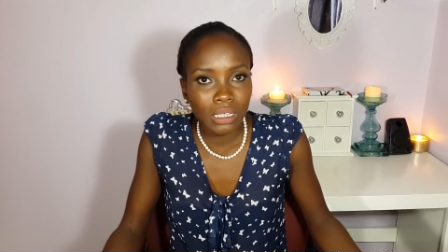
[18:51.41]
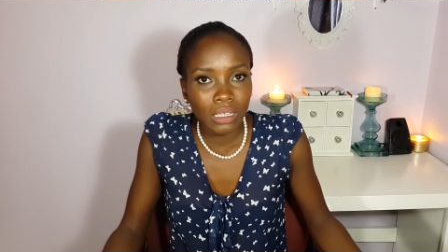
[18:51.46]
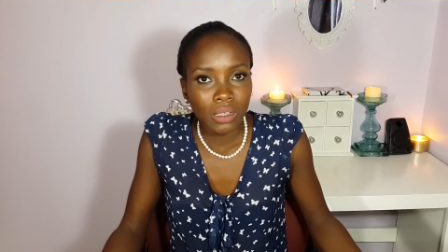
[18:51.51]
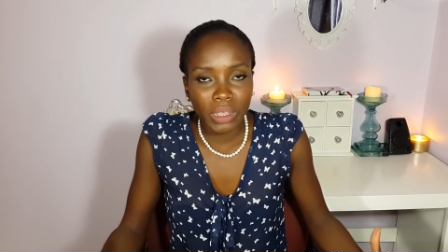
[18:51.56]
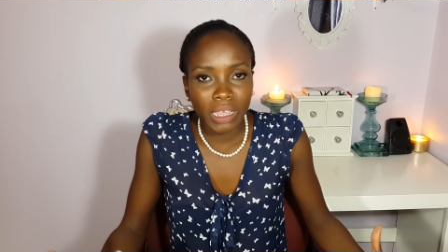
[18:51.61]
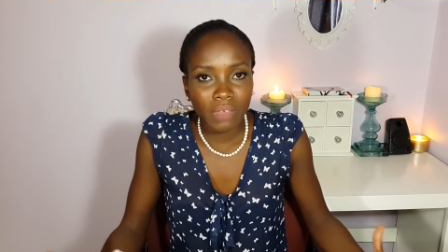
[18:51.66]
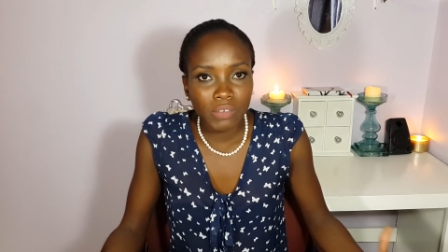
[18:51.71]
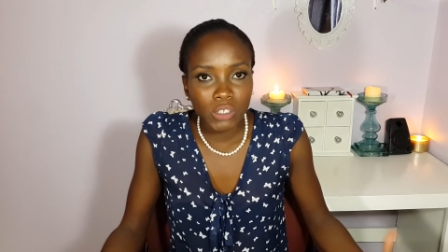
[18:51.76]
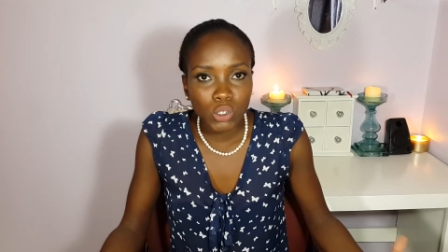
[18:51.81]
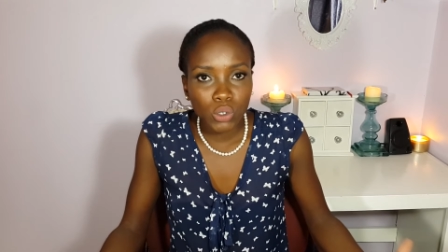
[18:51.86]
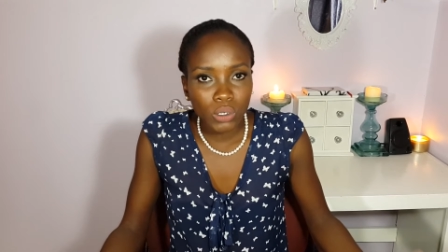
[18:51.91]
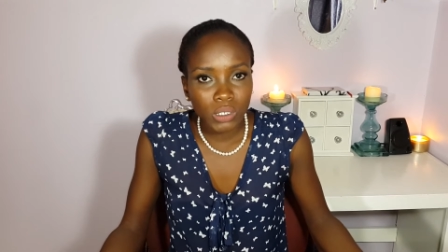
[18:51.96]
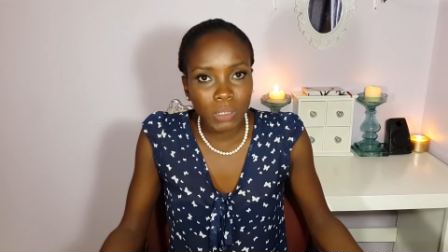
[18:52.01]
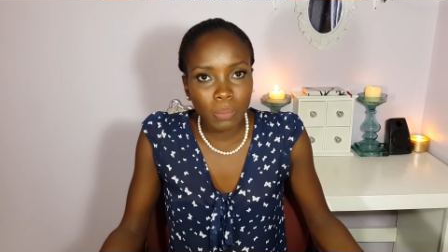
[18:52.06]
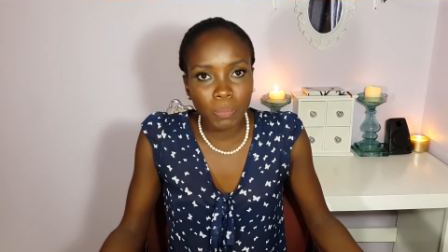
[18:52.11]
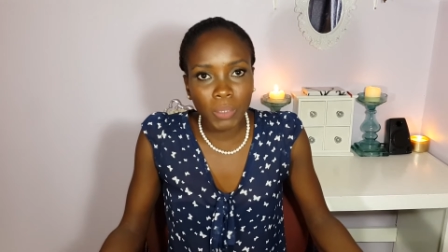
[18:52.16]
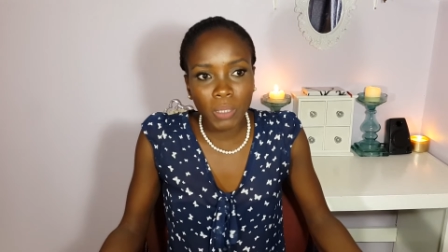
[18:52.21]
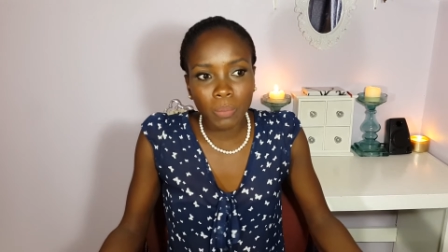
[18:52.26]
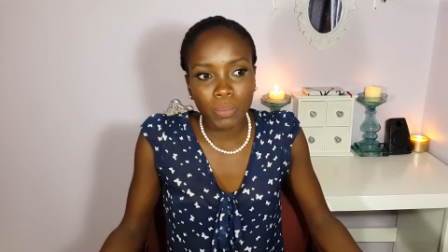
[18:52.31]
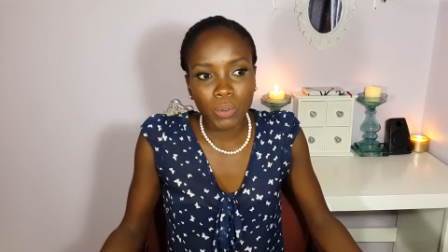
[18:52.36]
You know, I haven't talked to
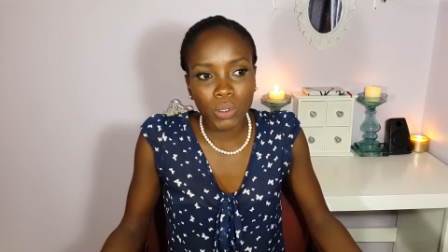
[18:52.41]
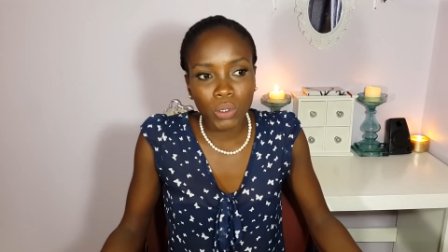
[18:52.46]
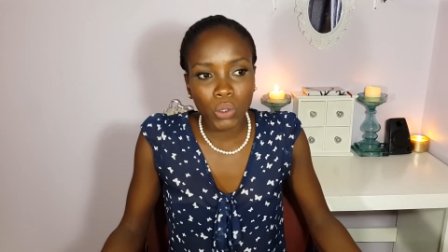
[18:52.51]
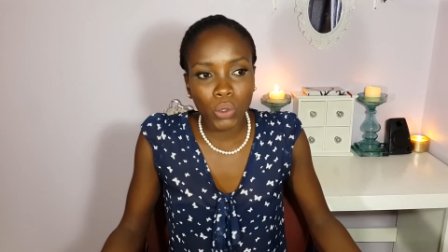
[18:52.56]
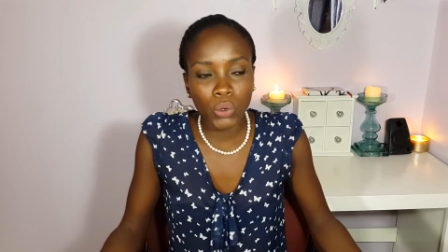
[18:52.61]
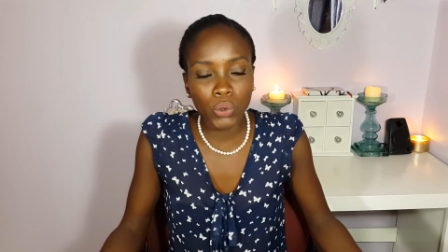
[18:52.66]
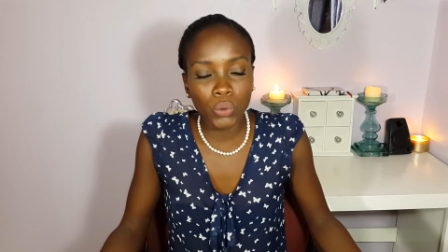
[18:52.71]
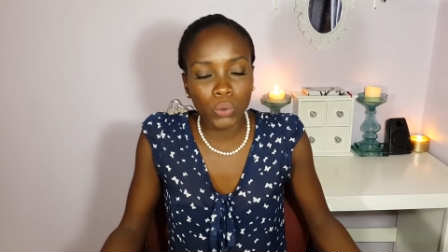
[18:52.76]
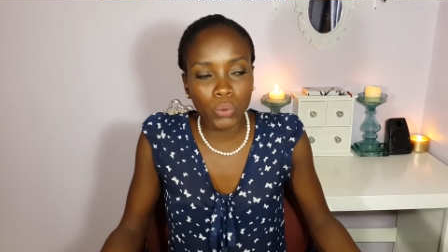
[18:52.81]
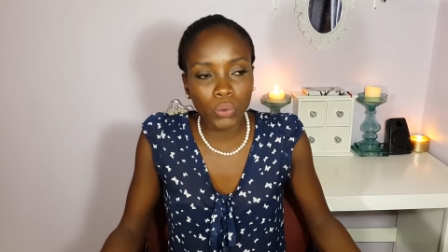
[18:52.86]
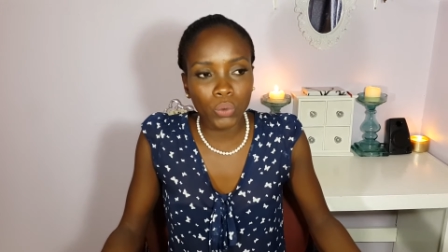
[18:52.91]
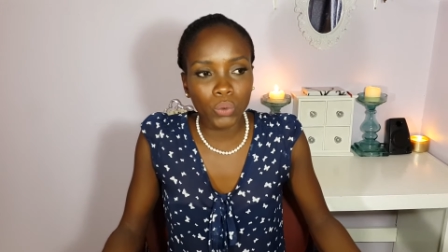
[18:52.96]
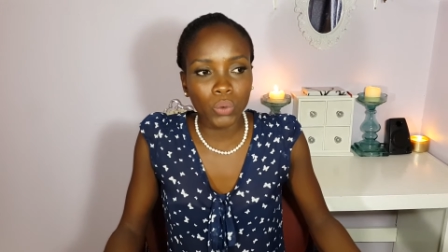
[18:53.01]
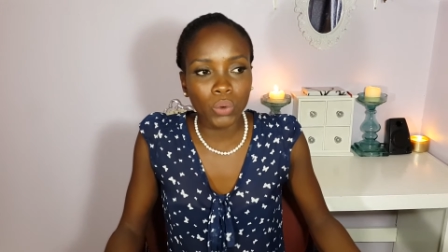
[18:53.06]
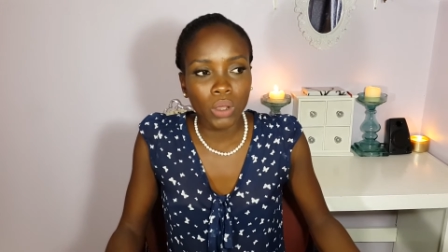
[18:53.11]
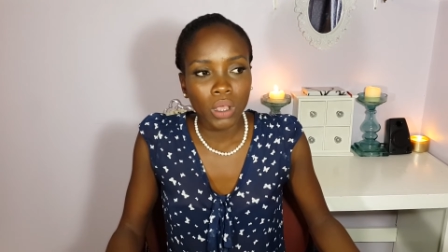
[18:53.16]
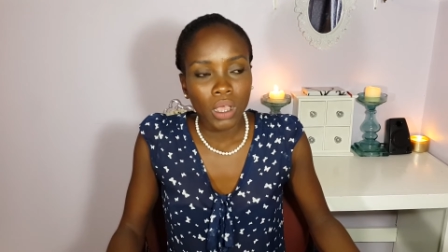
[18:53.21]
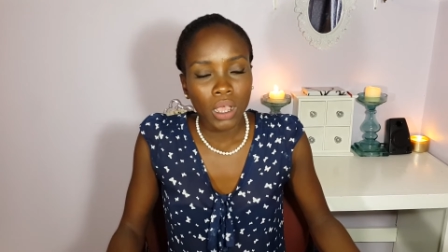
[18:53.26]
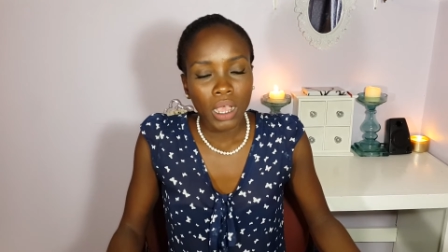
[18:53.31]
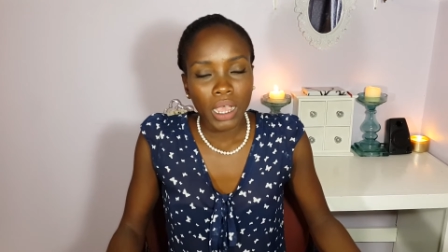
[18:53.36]
people
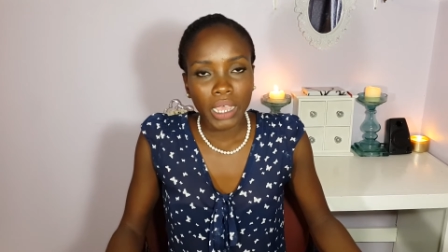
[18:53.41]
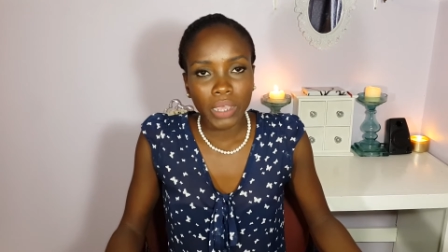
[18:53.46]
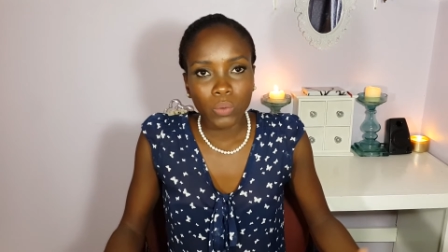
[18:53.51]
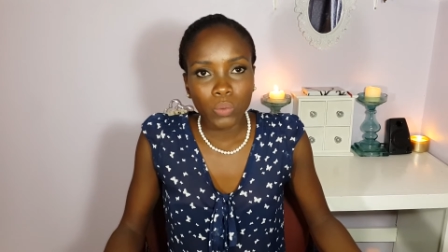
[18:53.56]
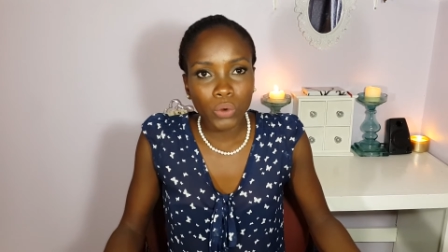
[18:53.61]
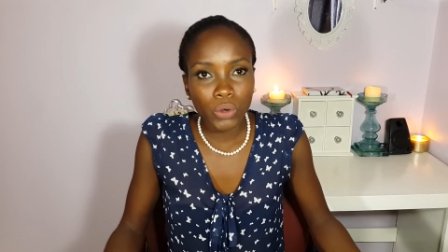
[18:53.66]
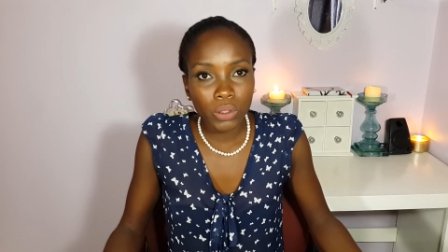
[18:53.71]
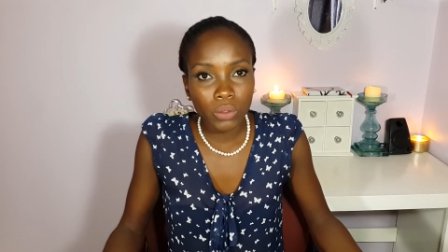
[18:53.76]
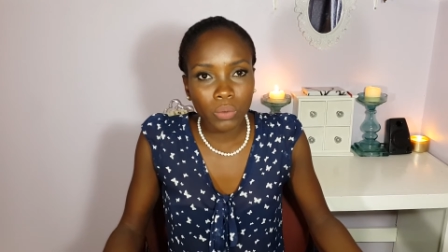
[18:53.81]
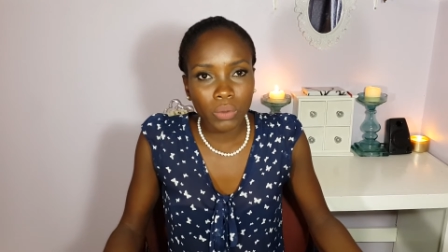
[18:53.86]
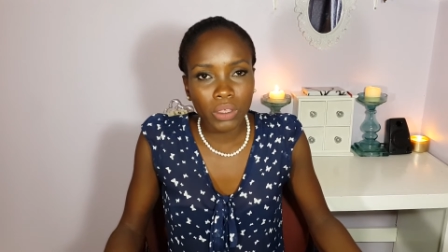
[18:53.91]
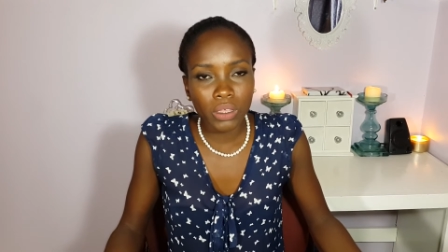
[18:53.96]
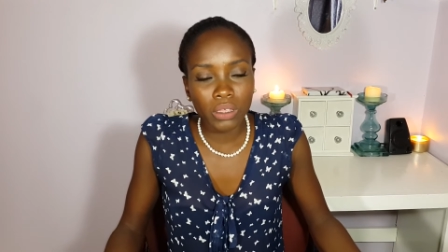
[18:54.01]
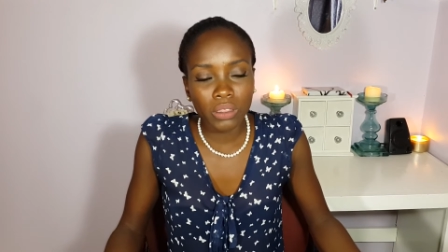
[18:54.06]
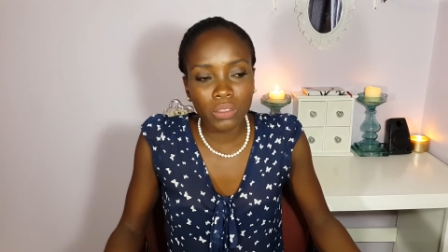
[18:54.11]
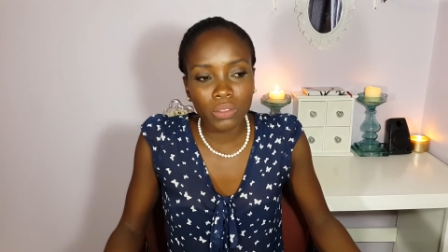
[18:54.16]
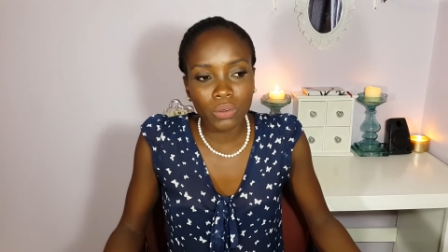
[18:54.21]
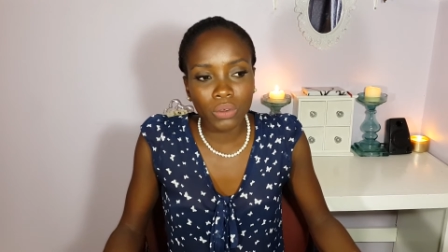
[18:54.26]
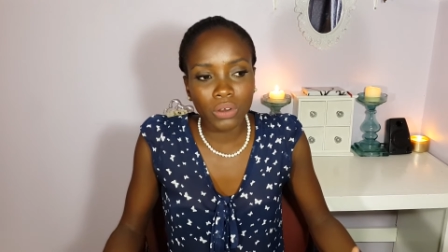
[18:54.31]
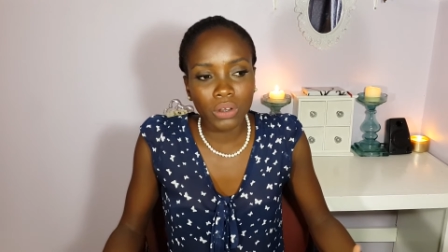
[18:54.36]
who I work
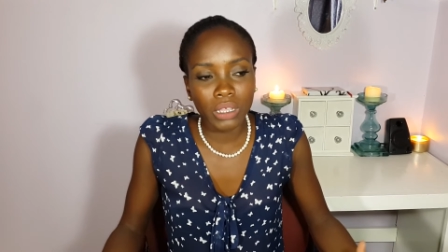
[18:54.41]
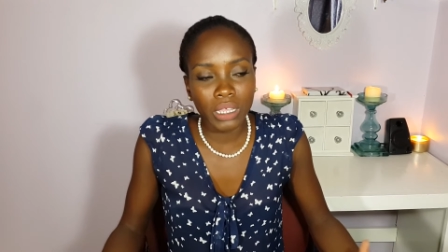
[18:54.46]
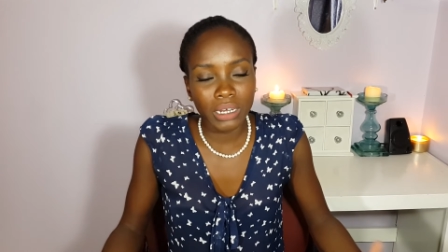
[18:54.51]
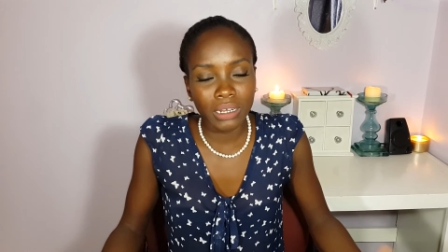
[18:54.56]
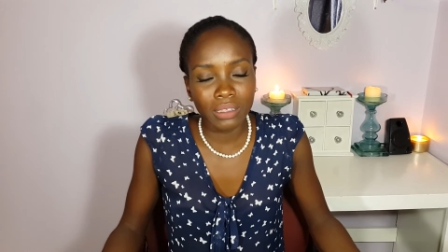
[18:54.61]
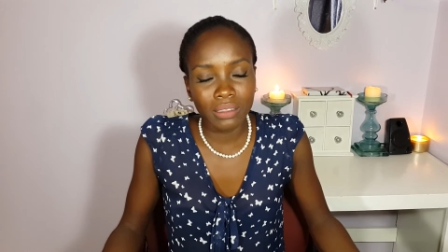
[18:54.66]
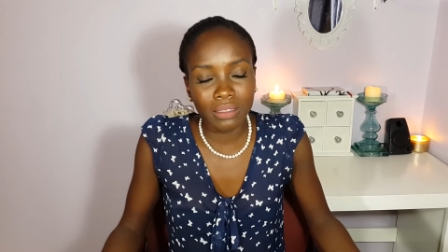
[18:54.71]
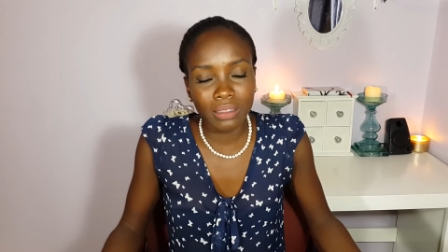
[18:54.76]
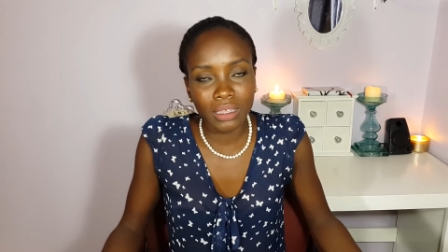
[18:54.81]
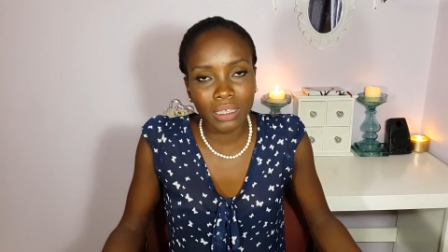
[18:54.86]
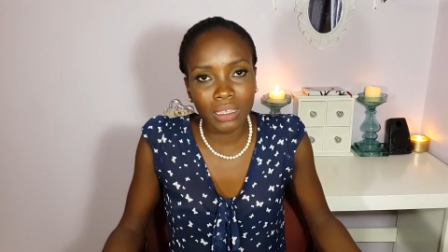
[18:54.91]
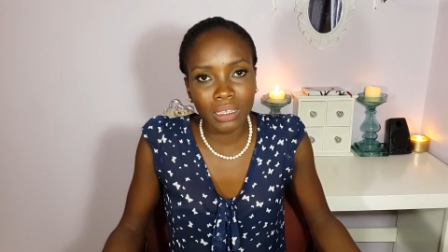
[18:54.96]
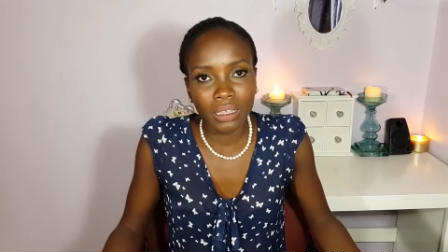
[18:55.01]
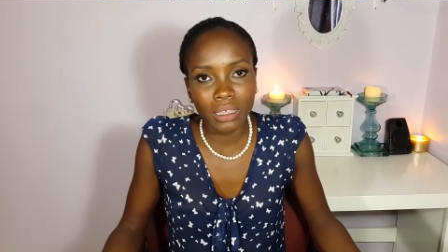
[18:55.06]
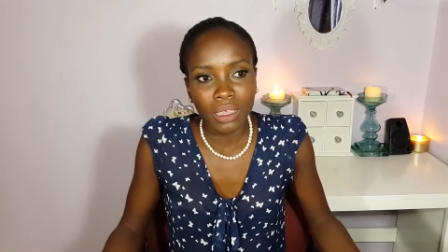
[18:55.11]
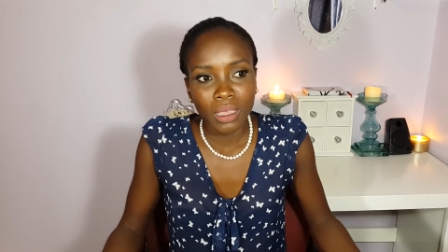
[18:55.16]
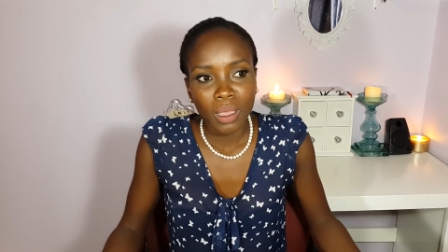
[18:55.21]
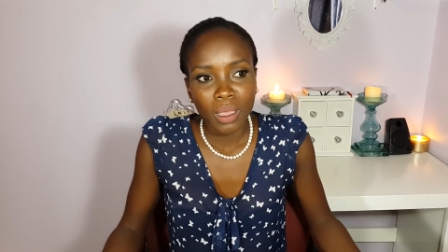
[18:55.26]
with or anything,